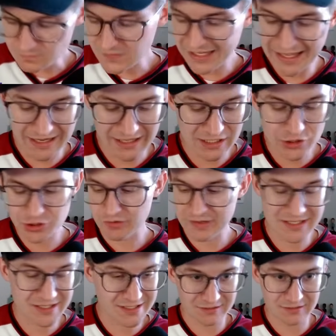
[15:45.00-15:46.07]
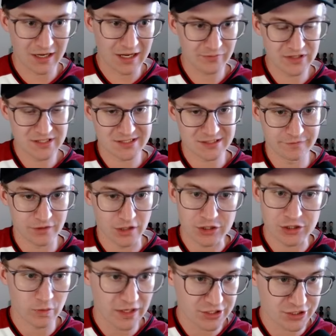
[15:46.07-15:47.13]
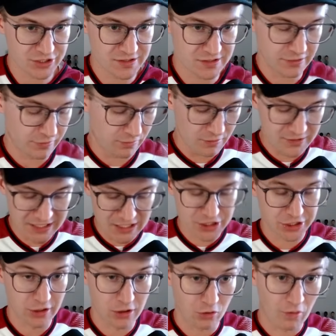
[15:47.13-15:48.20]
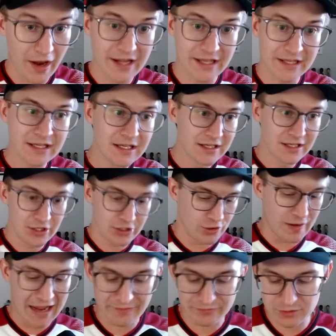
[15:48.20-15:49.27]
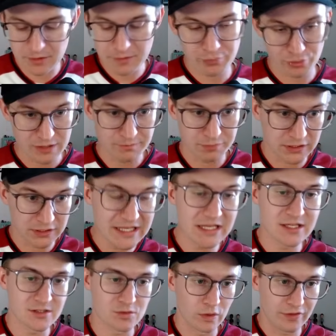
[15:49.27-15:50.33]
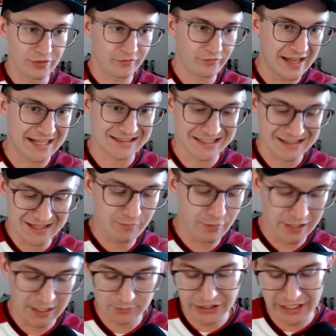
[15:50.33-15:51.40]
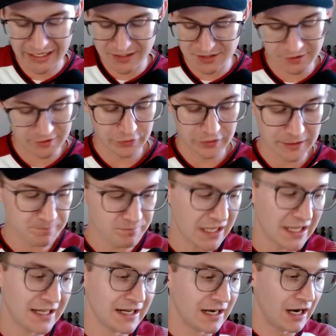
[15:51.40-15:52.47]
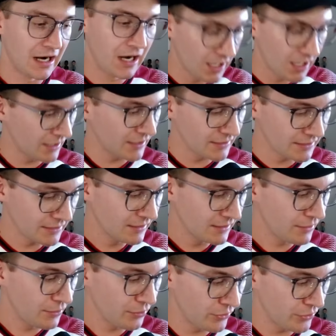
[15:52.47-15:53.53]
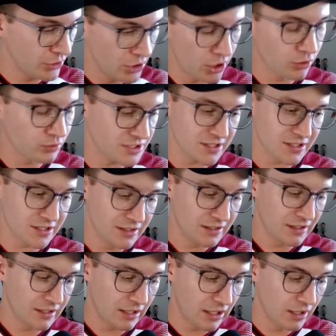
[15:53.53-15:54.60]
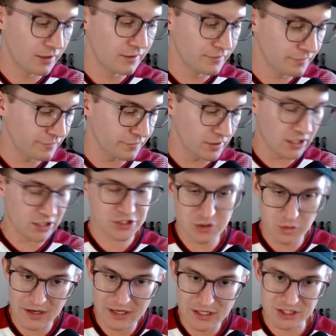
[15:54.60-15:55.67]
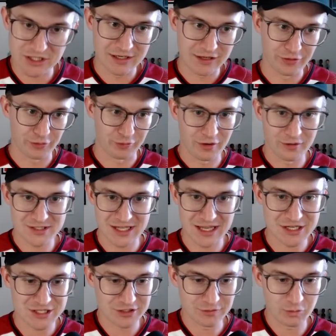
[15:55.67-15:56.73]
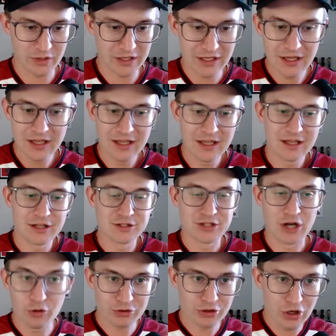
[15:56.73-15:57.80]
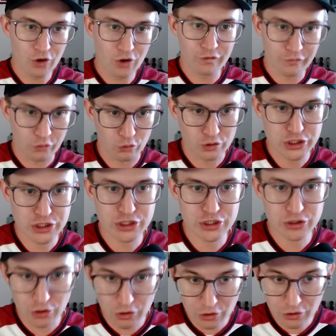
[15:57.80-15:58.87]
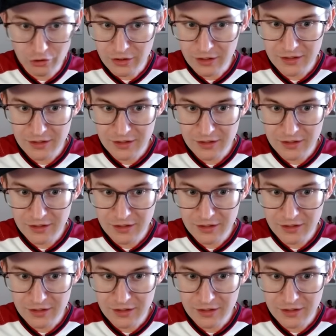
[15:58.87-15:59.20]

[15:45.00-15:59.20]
and injuries and obviously fluctuations to the rotation already, you have to be pretty pleased with the fact that they've been able to execute it. On the note of fluctuation in the rotation, we don't know for sure